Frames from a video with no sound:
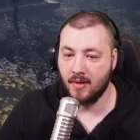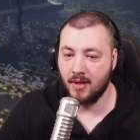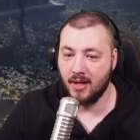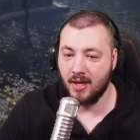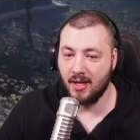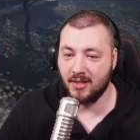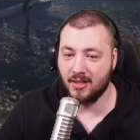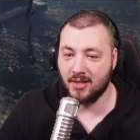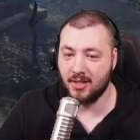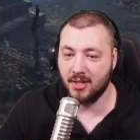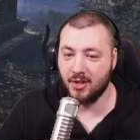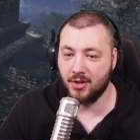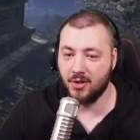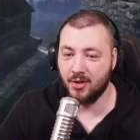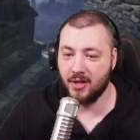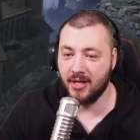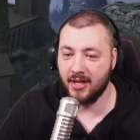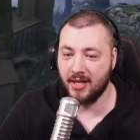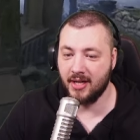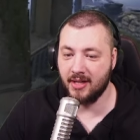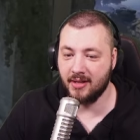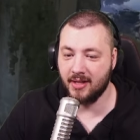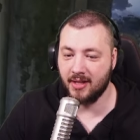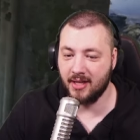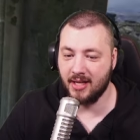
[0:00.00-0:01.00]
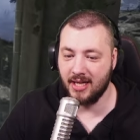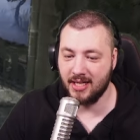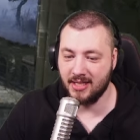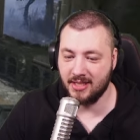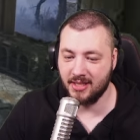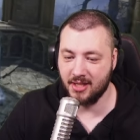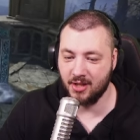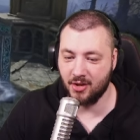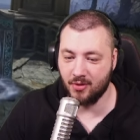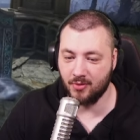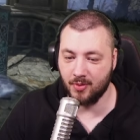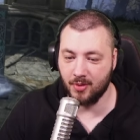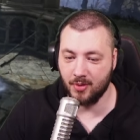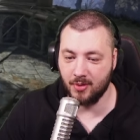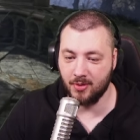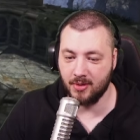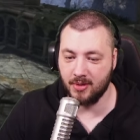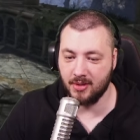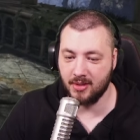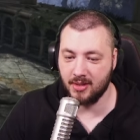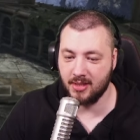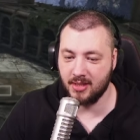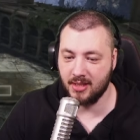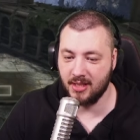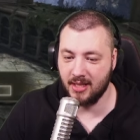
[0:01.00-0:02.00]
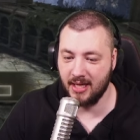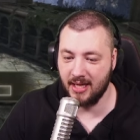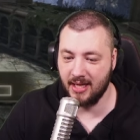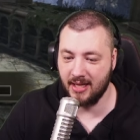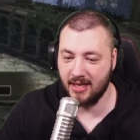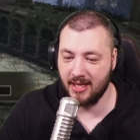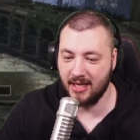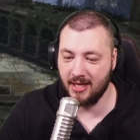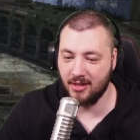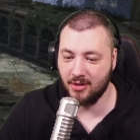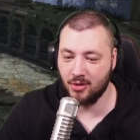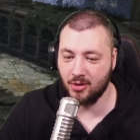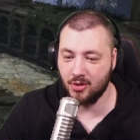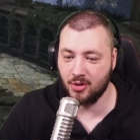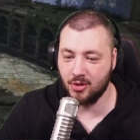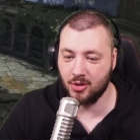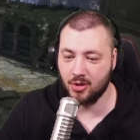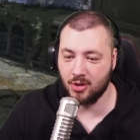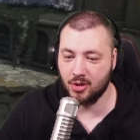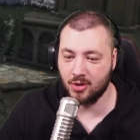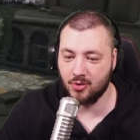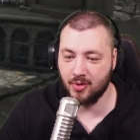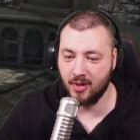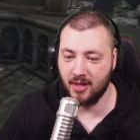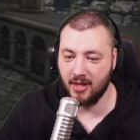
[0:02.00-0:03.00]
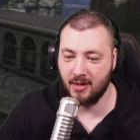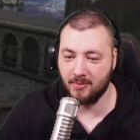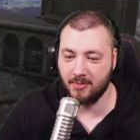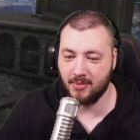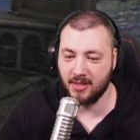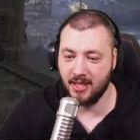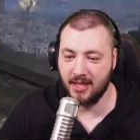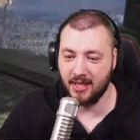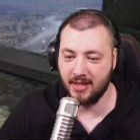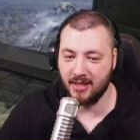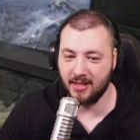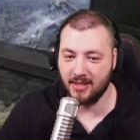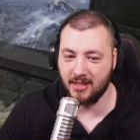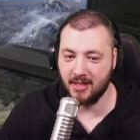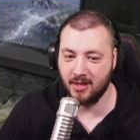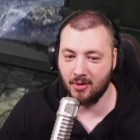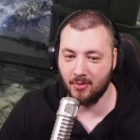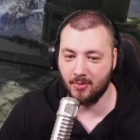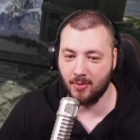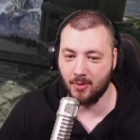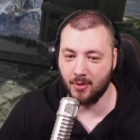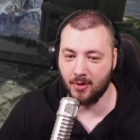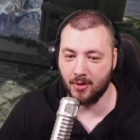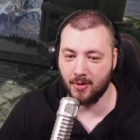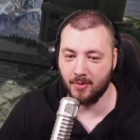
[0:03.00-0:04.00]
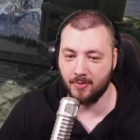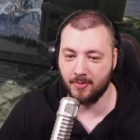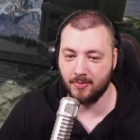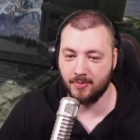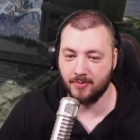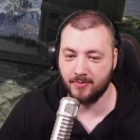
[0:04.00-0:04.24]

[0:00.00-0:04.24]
Until you're hitting the Laskyar Ruins. And then you just straight up take the teleporter.